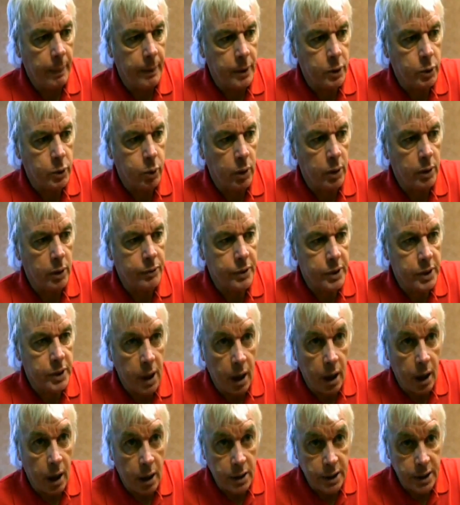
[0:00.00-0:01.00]
the 12
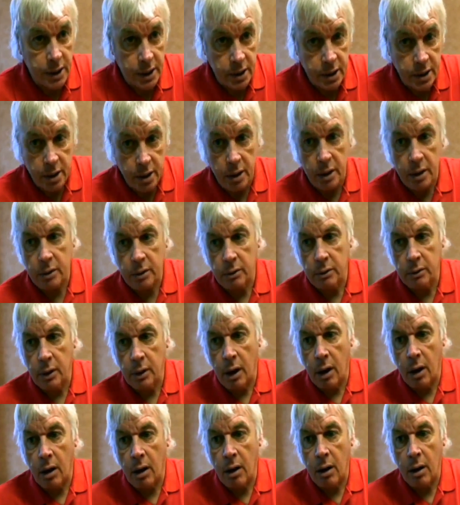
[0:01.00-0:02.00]
stars in a
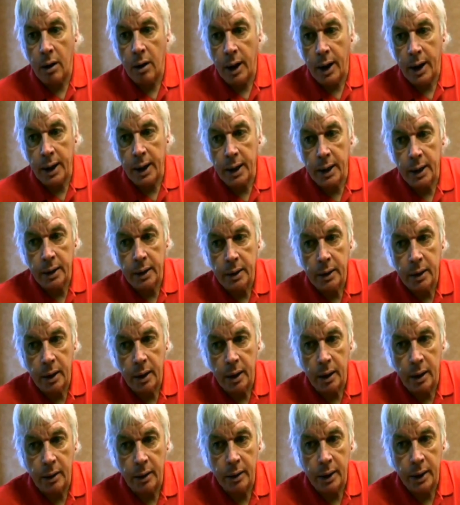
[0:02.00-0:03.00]
circle are
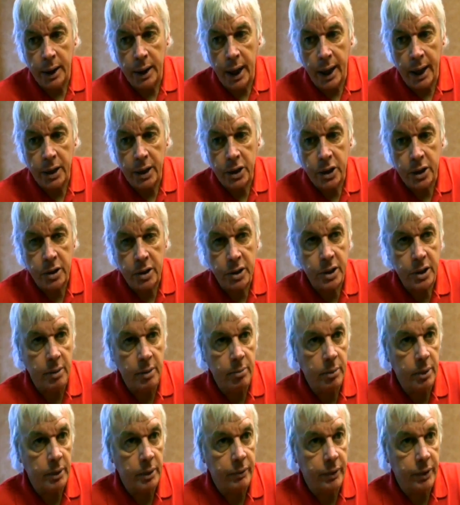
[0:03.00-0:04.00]
an ancient
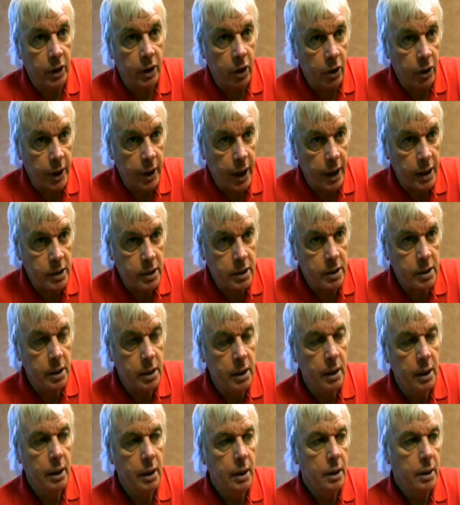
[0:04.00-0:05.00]
symbol of the goddess.
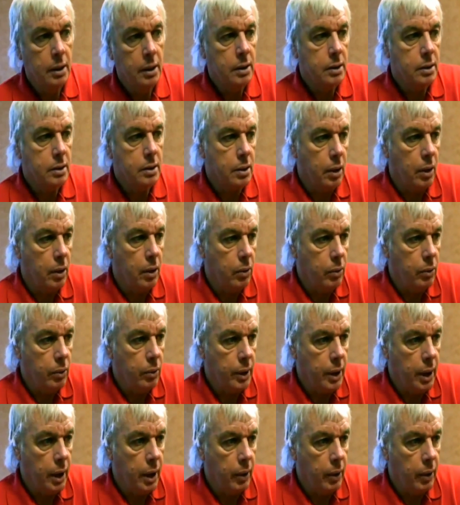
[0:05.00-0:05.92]
So,